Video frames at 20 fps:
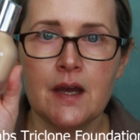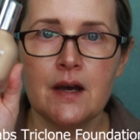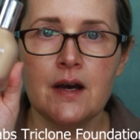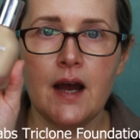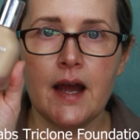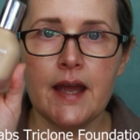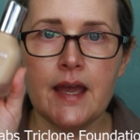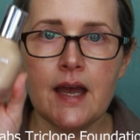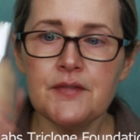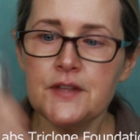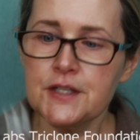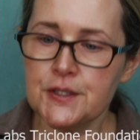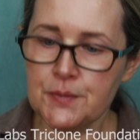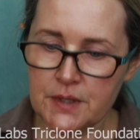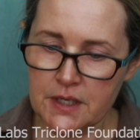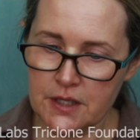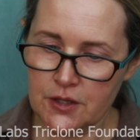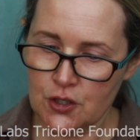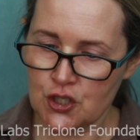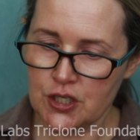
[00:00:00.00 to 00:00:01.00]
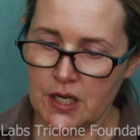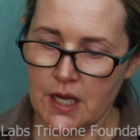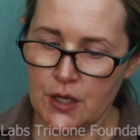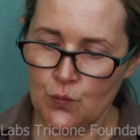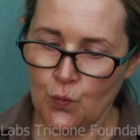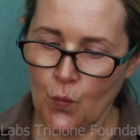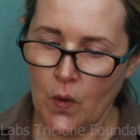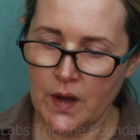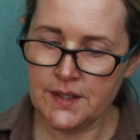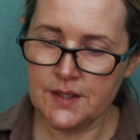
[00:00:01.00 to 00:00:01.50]
I have this one in the shade
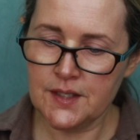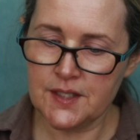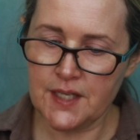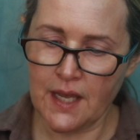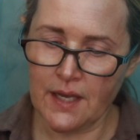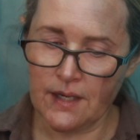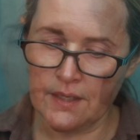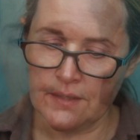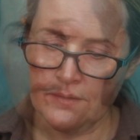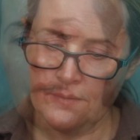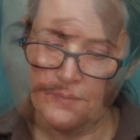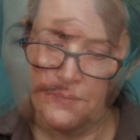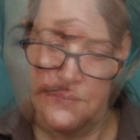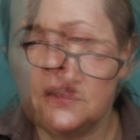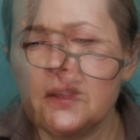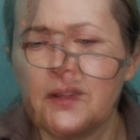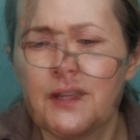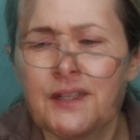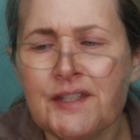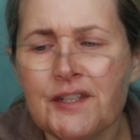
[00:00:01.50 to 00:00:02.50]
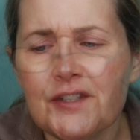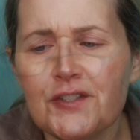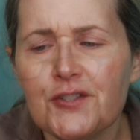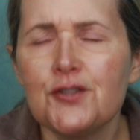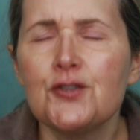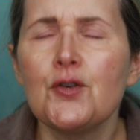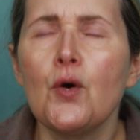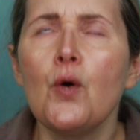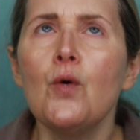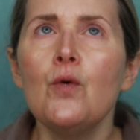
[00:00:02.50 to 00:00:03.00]
110. This is
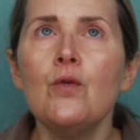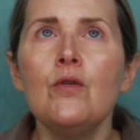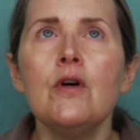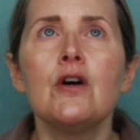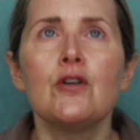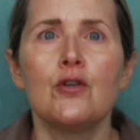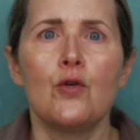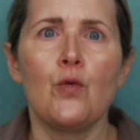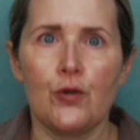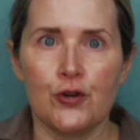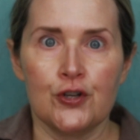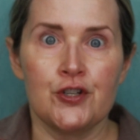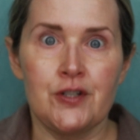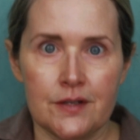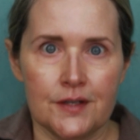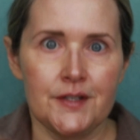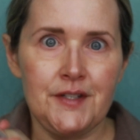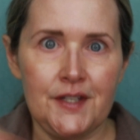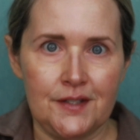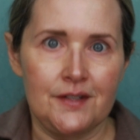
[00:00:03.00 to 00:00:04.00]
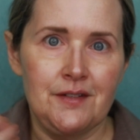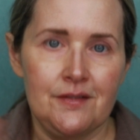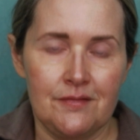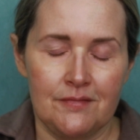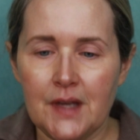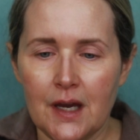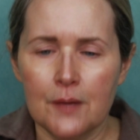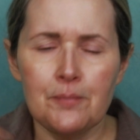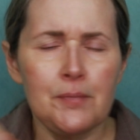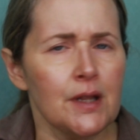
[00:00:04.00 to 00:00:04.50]
so gorgeous.
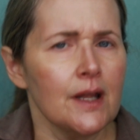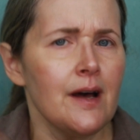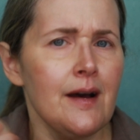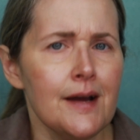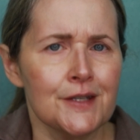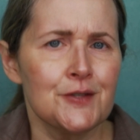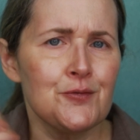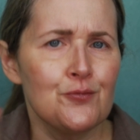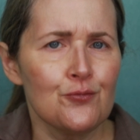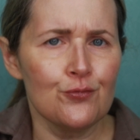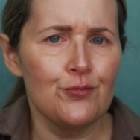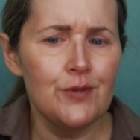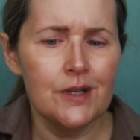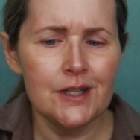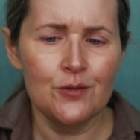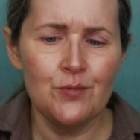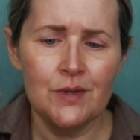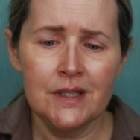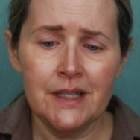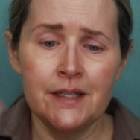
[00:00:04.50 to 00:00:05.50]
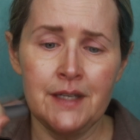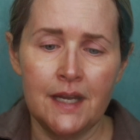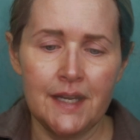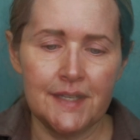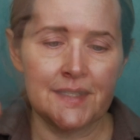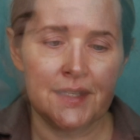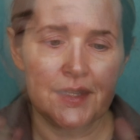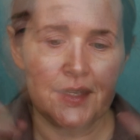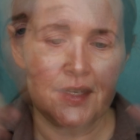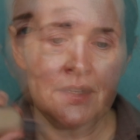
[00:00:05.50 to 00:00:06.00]
Applies really, really
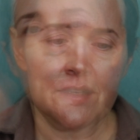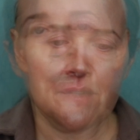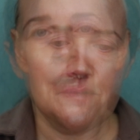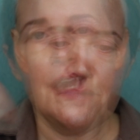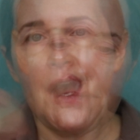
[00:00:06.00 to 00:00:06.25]
nicely.